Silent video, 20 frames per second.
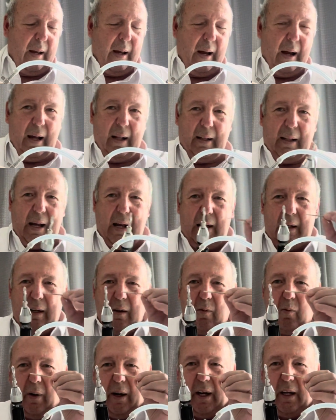an
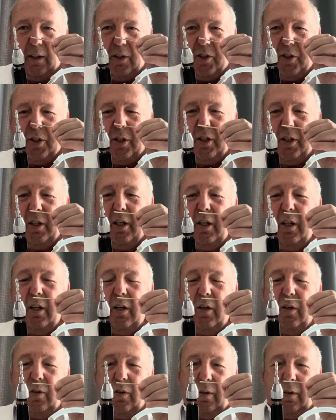Allen wrench
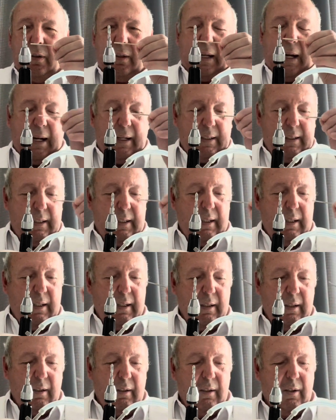to tighten
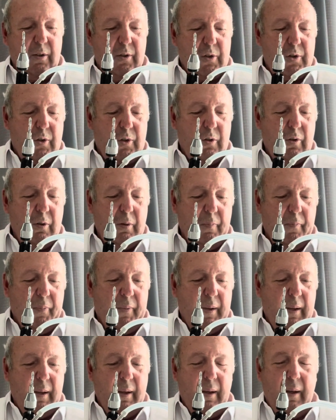the little screw,
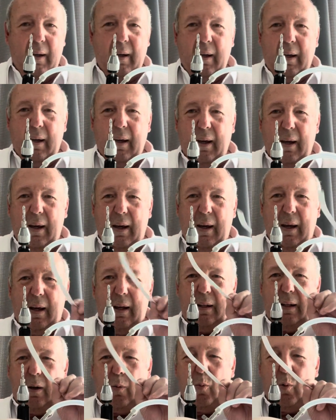
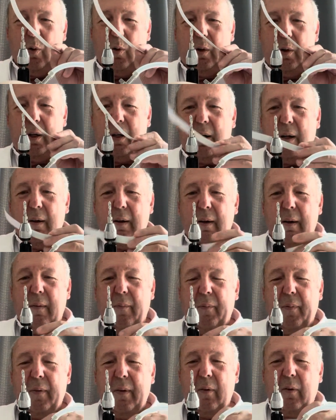and a ruler
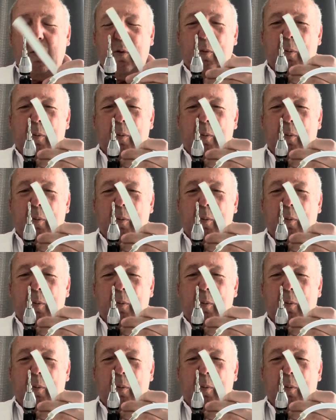to